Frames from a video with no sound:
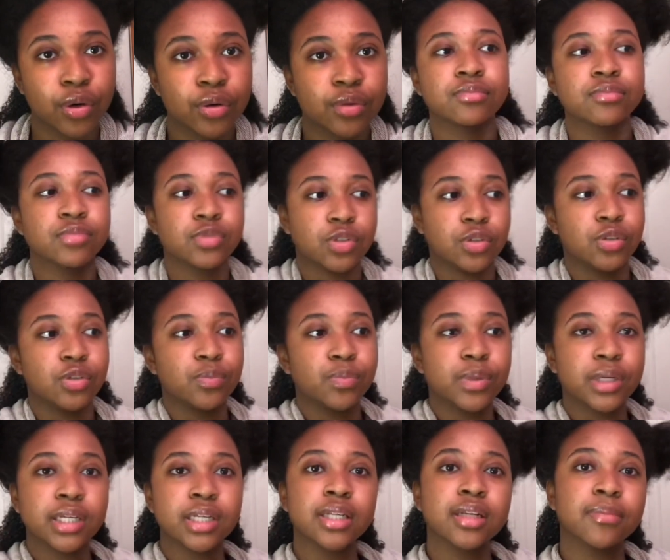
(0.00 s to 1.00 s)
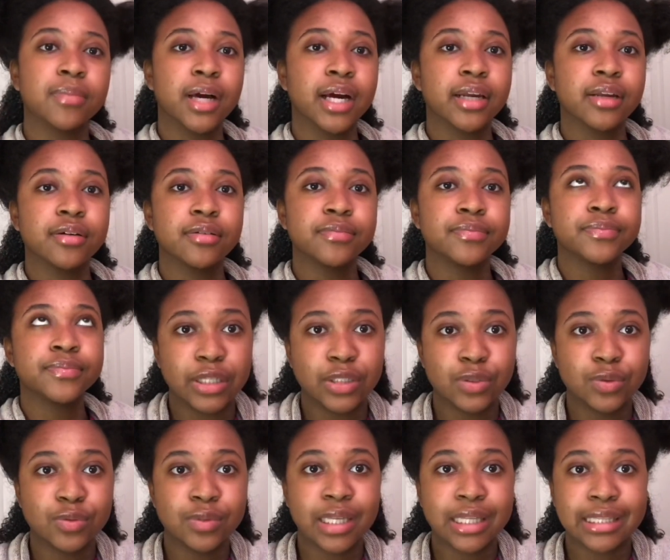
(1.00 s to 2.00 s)
So you put it in the bottle, and you
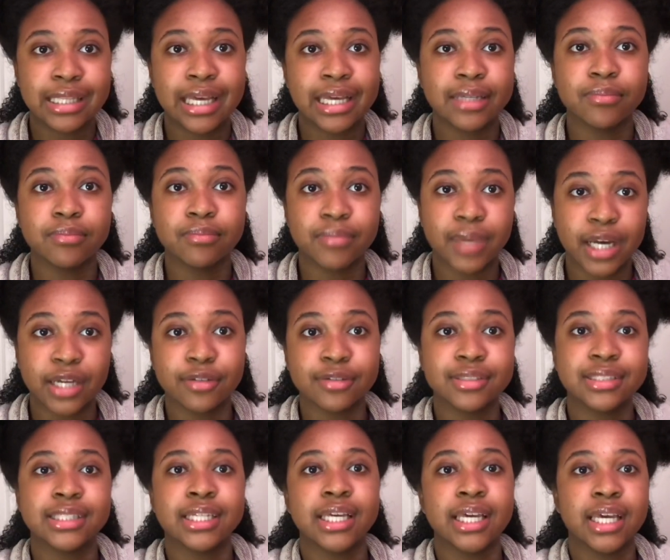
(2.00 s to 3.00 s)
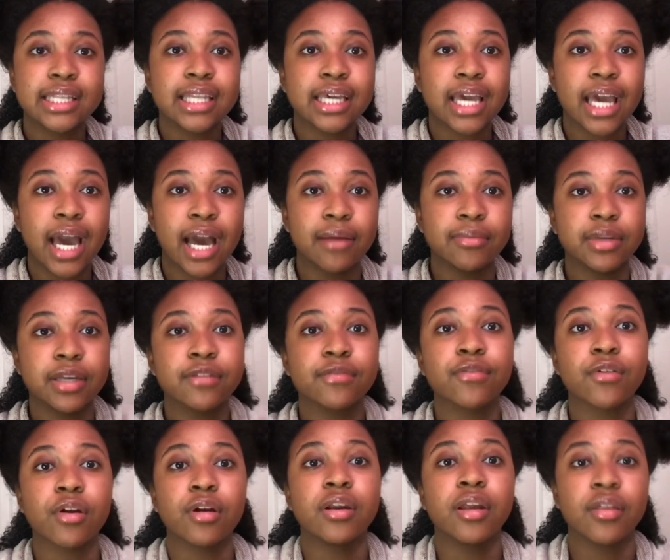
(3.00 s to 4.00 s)
let that bottle sit in the cabinet for
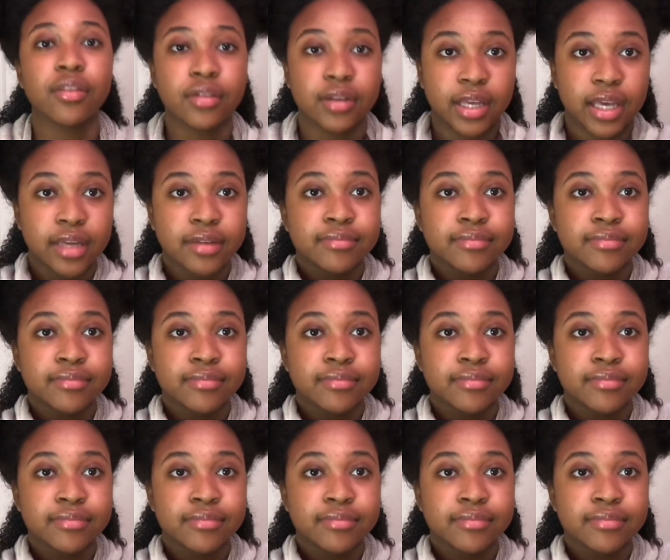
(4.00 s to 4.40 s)
another day.